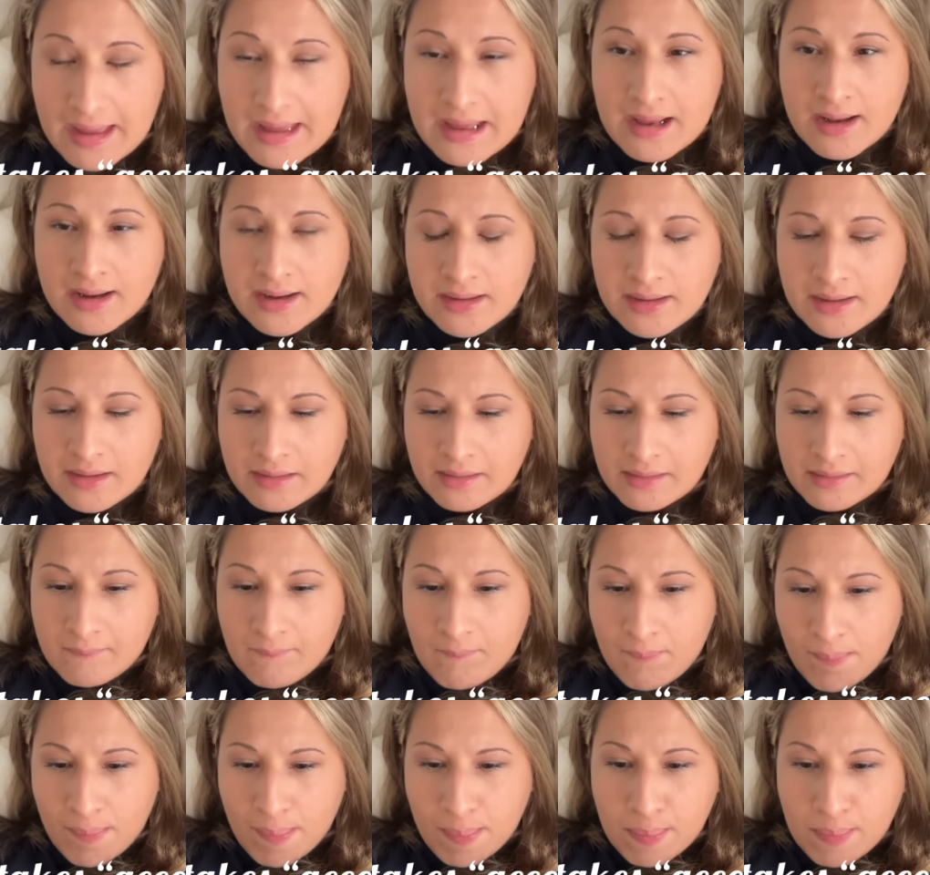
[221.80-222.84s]
And
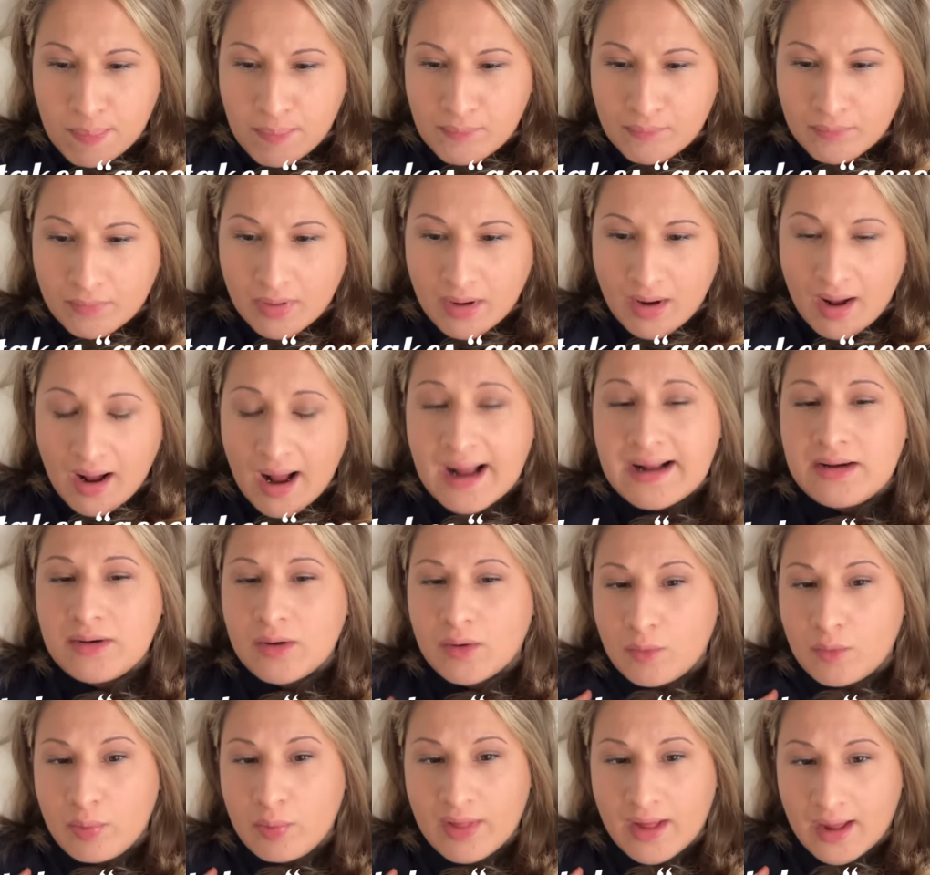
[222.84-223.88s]
I
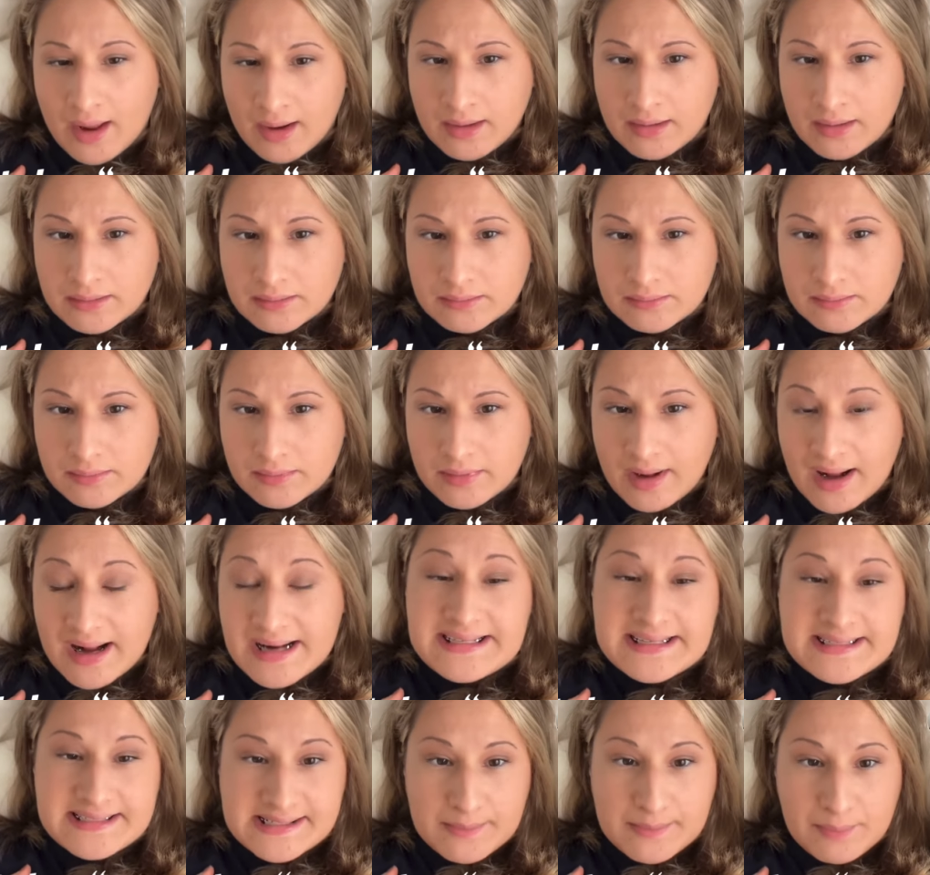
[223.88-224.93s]
know that
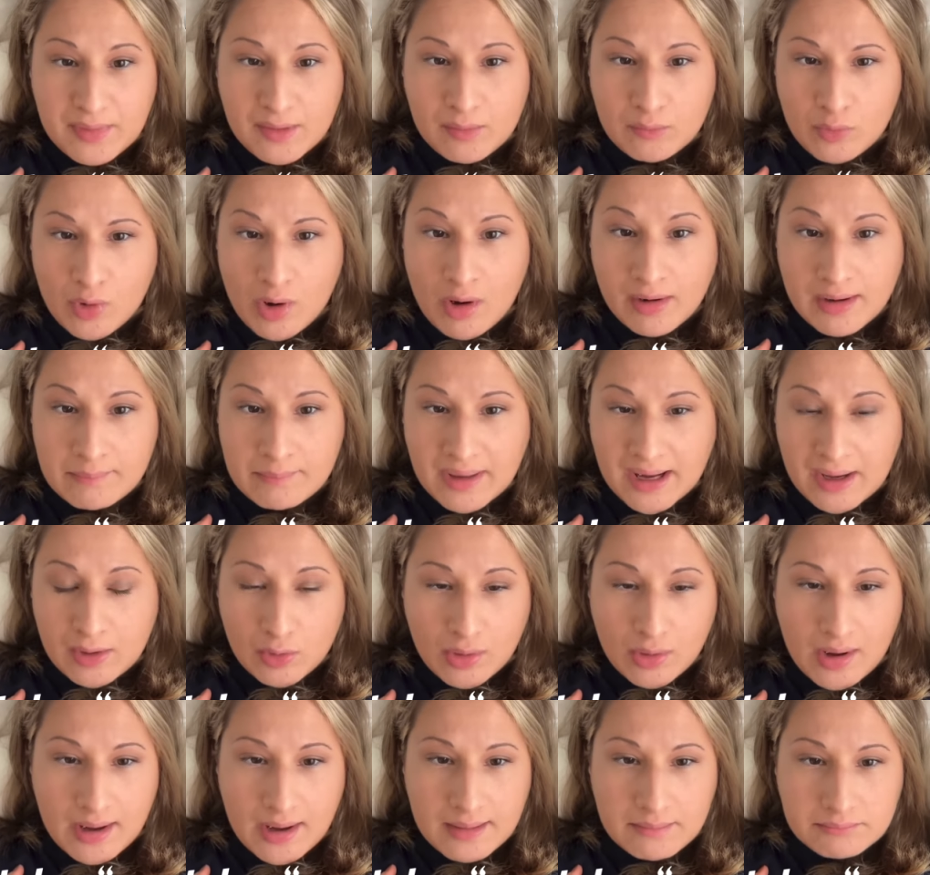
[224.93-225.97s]
I did something wrong in my
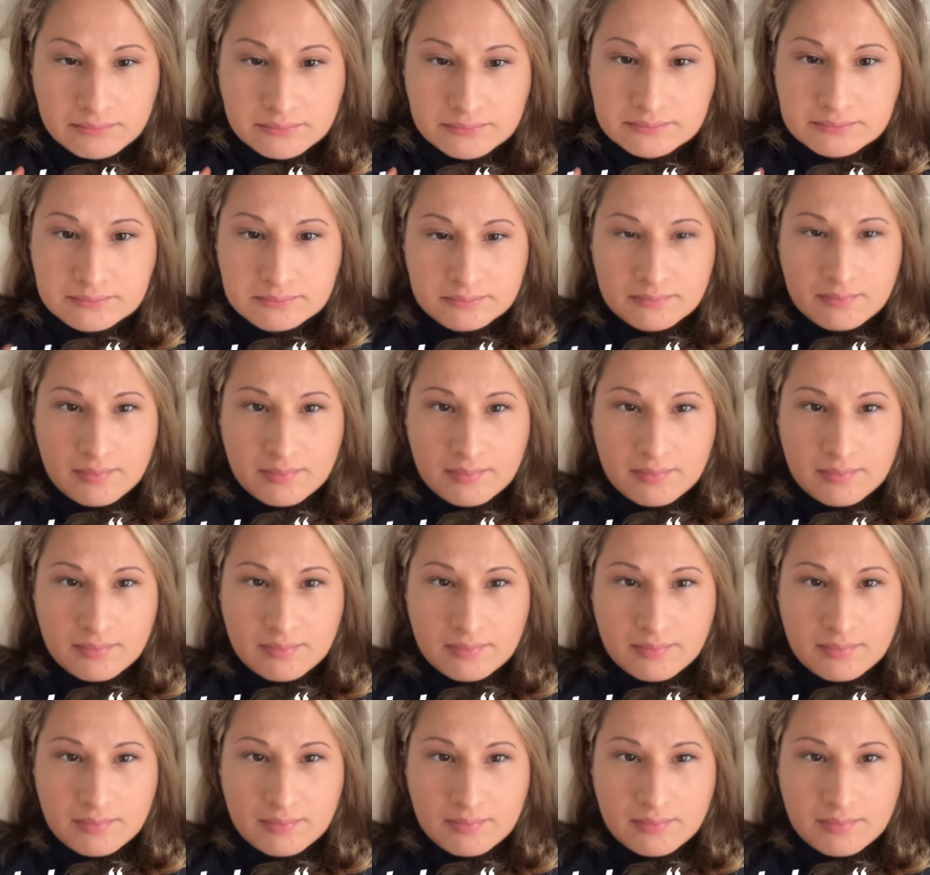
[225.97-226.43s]
crime.